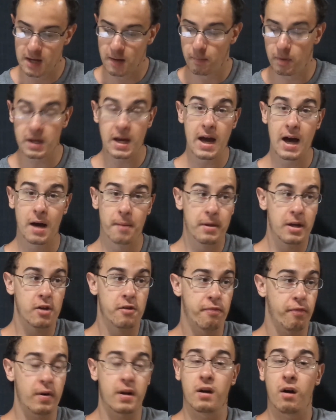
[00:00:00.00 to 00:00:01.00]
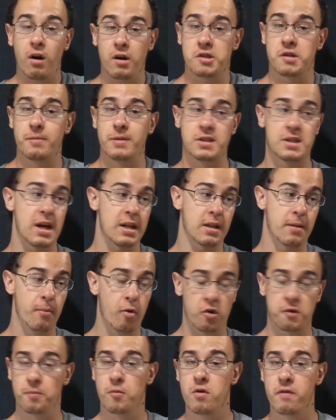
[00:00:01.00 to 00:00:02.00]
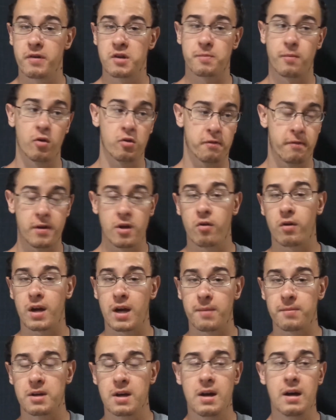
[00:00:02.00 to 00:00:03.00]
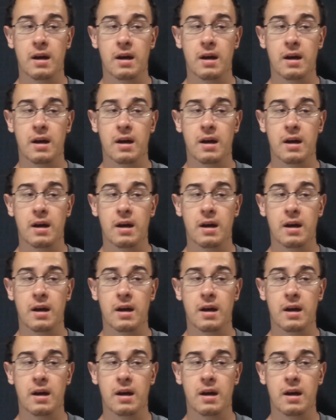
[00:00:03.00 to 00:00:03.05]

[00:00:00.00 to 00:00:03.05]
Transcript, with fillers: But yeah, I mean, he's freaking awesome. He's got the most movies, most video games,